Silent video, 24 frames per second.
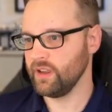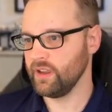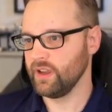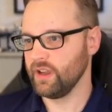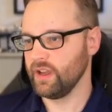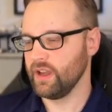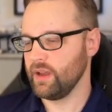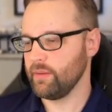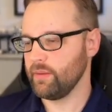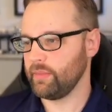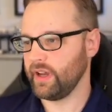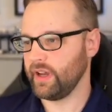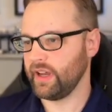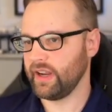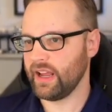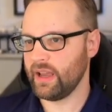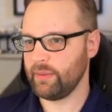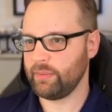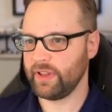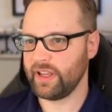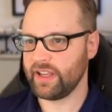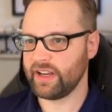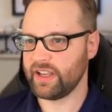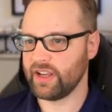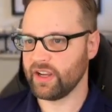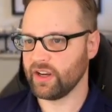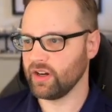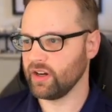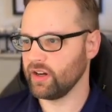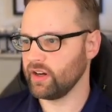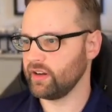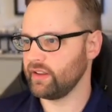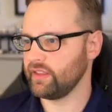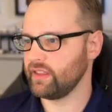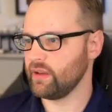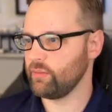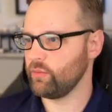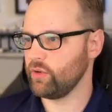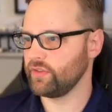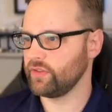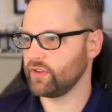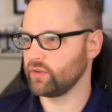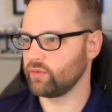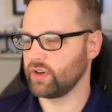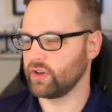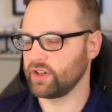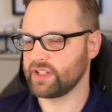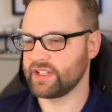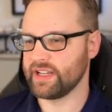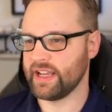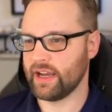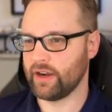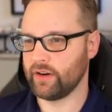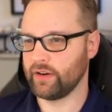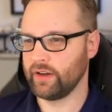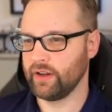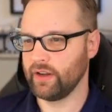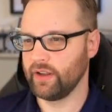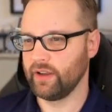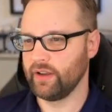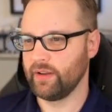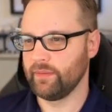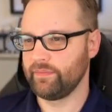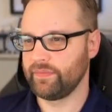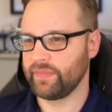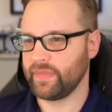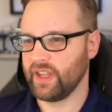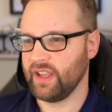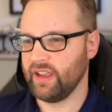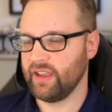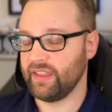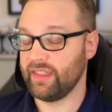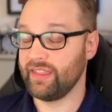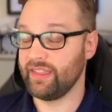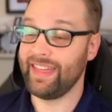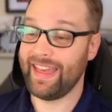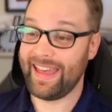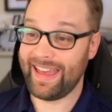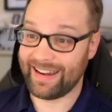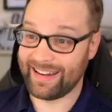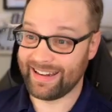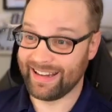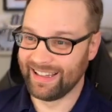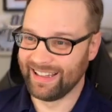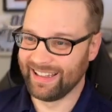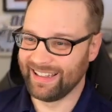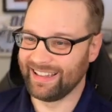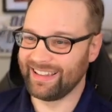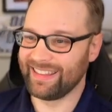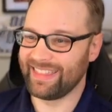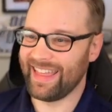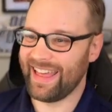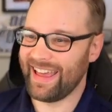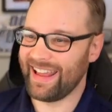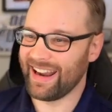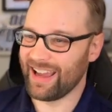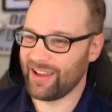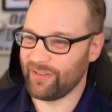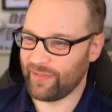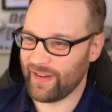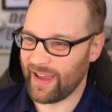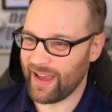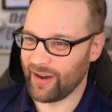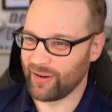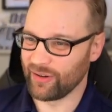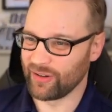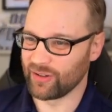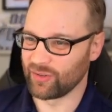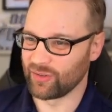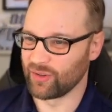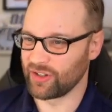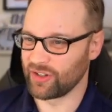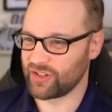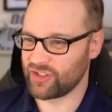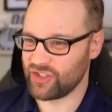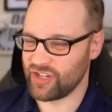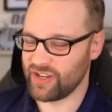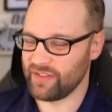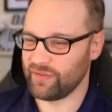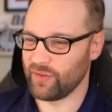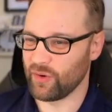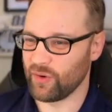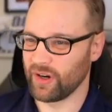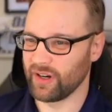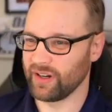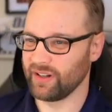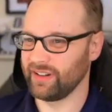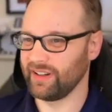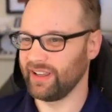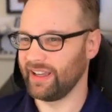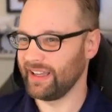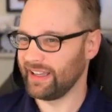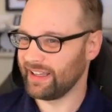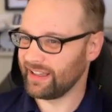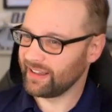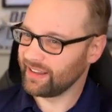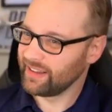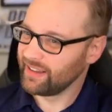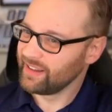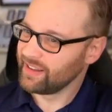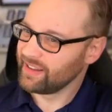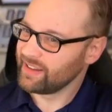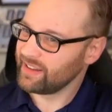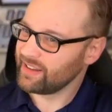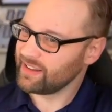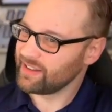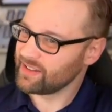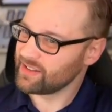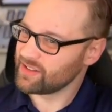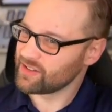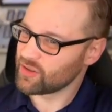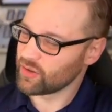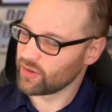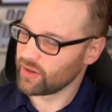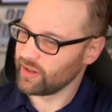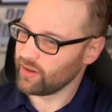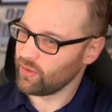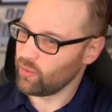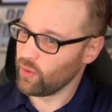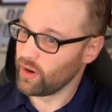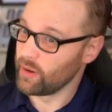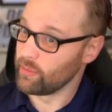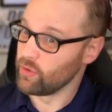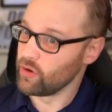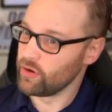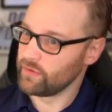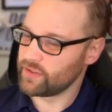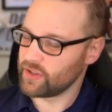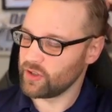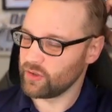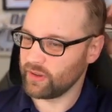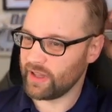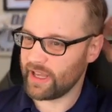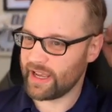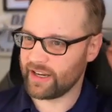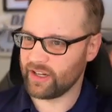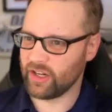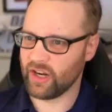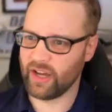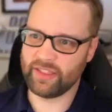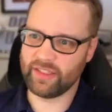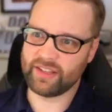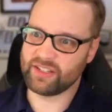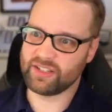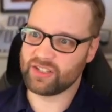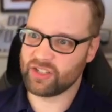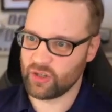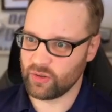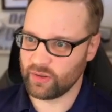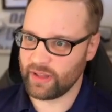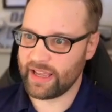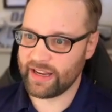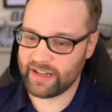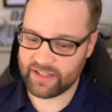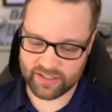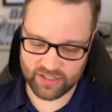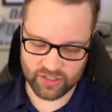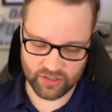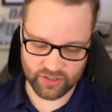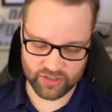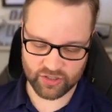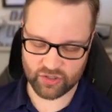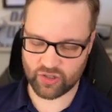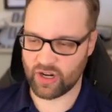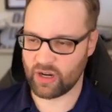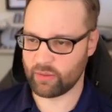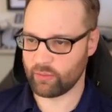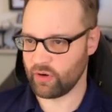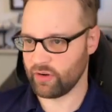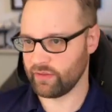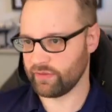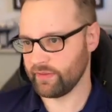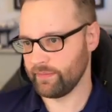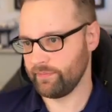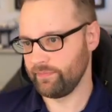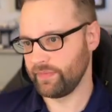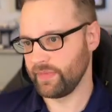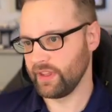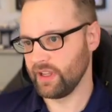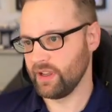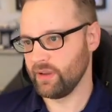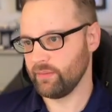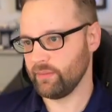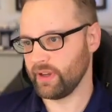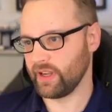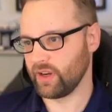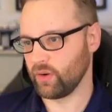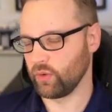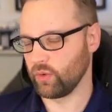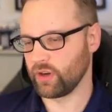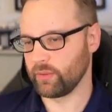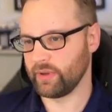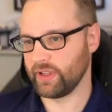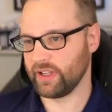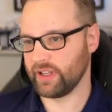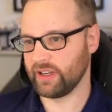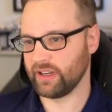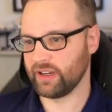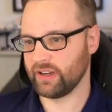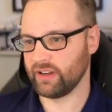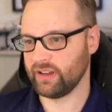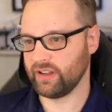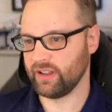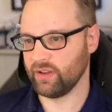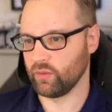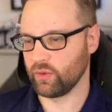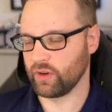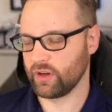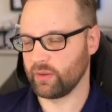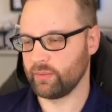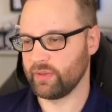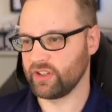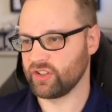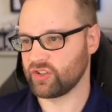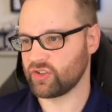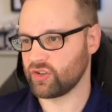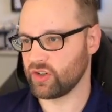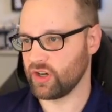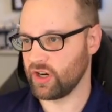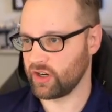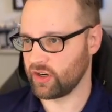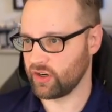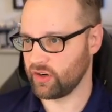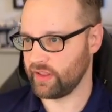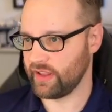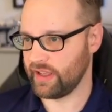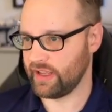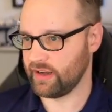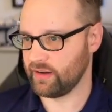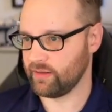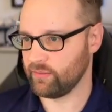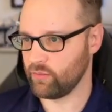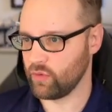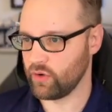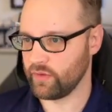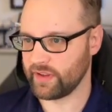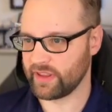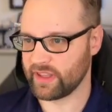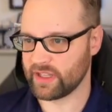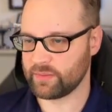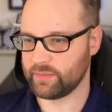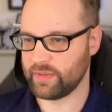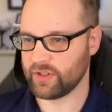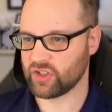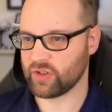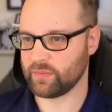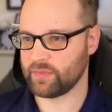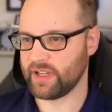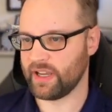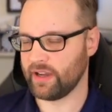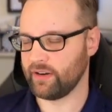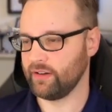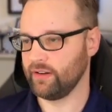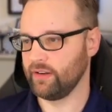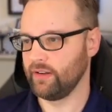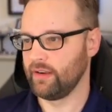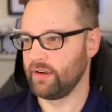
But I played here, they moved their rook down. Then I found rook g4, sort of 1 move too late. Not that it's too late; it's still a strong move, but it would have been stronger than moving this bishop down.